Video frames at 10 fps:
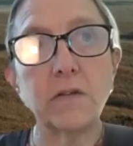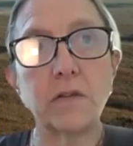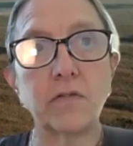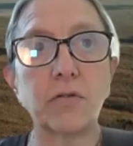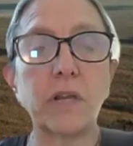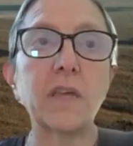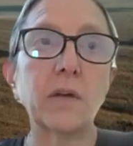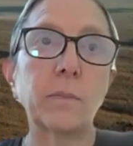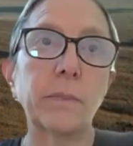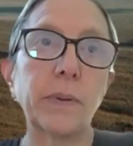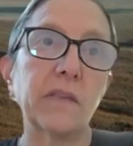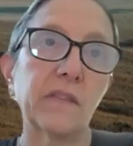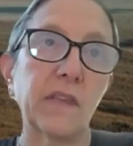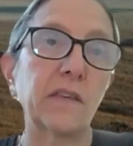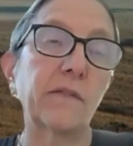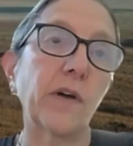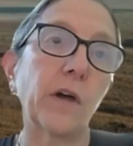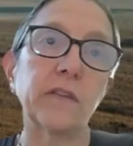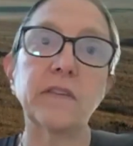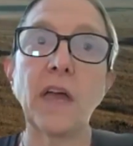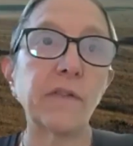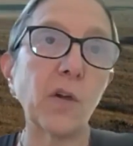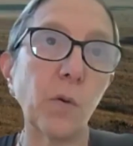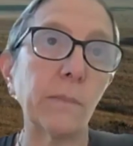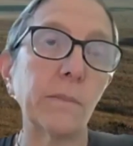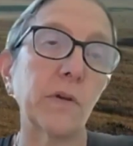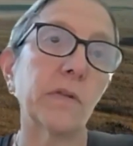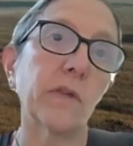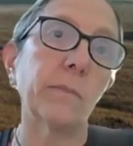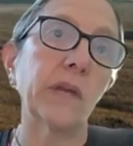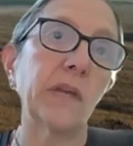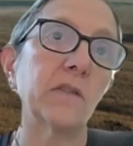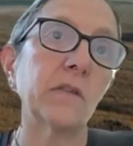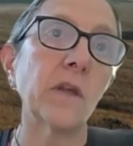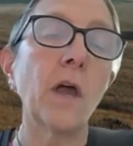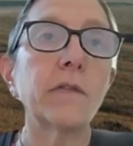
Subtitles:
industry can be incentivized to have equipment that means